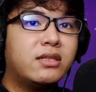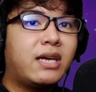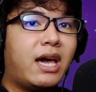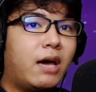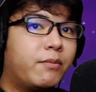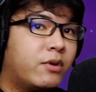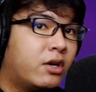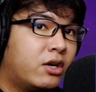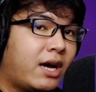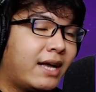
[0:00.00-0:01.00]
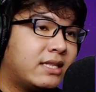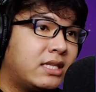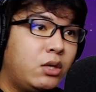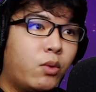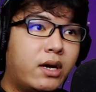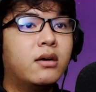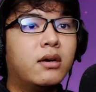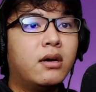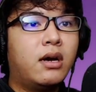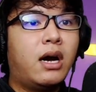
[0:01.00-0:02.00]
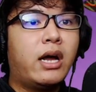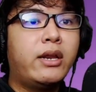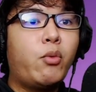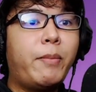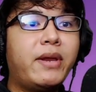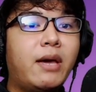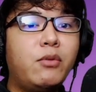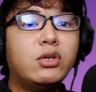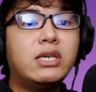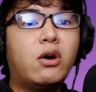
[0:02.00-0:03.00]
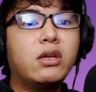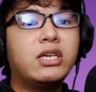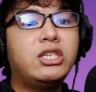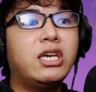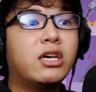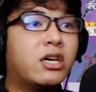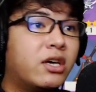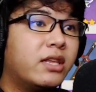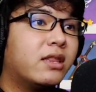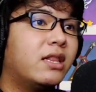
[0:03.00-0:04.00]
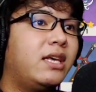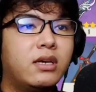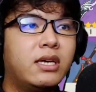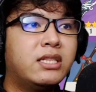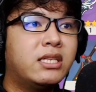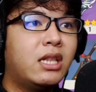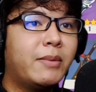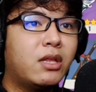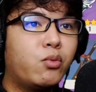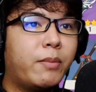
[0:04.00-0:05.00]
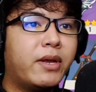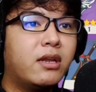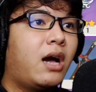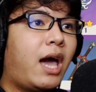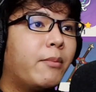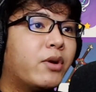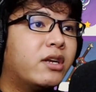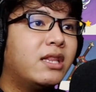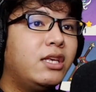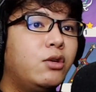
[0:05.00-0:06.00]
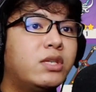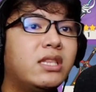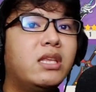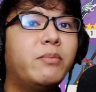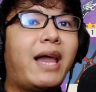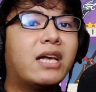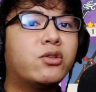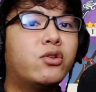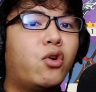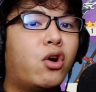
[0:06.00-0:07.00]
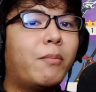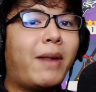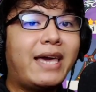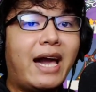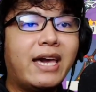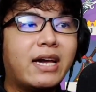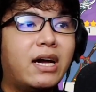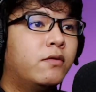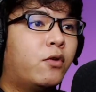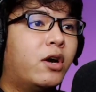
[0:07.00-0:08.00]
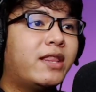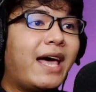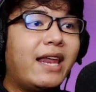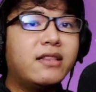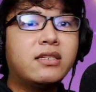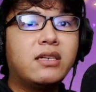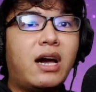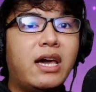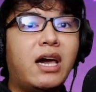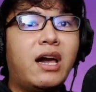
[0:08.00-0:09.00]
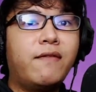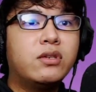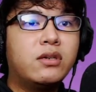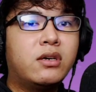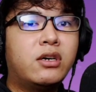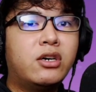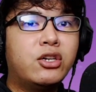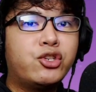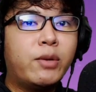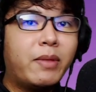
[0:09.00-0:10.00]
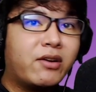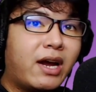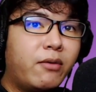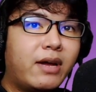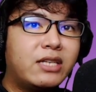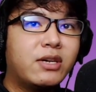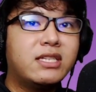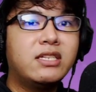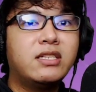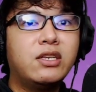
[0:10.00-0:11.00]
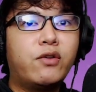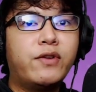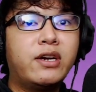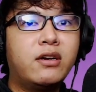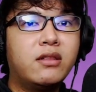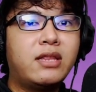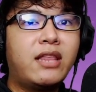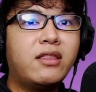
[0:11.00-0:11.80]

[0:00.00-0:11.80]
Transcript: I have her at C1. The weapon I'm using on Keqing currently is this limited weapon. I'm currently using the Black Sword on my Ayaka. For the talents, I have her Triple Crown, as you guys see over here, 10, 10,